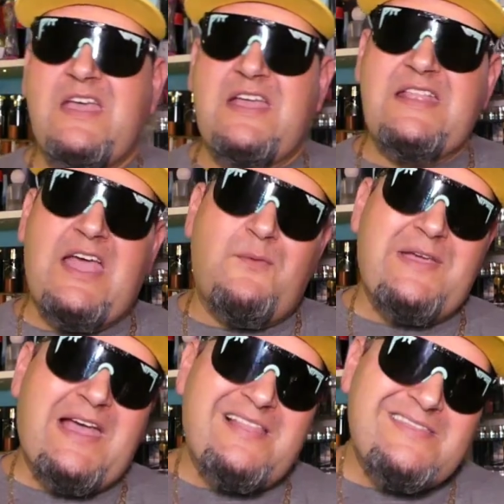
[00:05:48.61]
And now we
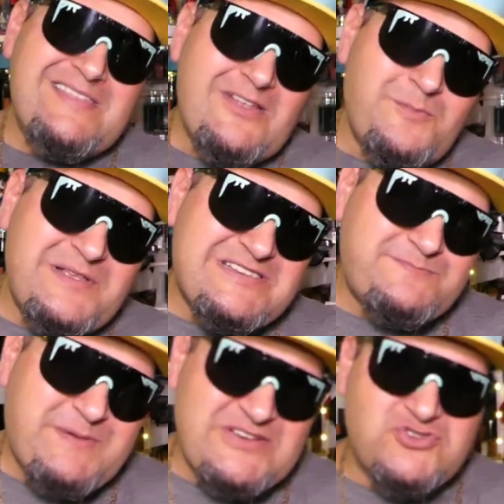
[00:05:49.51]
got a little bit
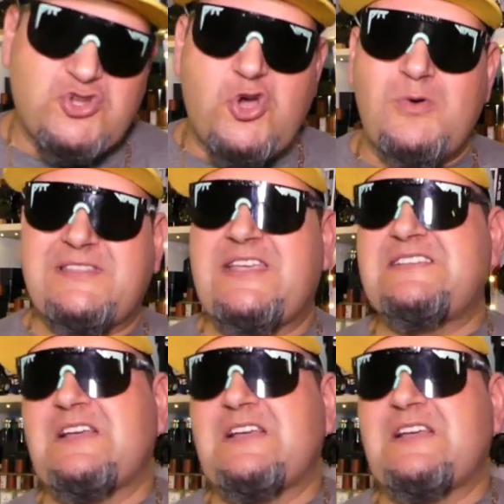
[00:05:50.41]
special to go with these.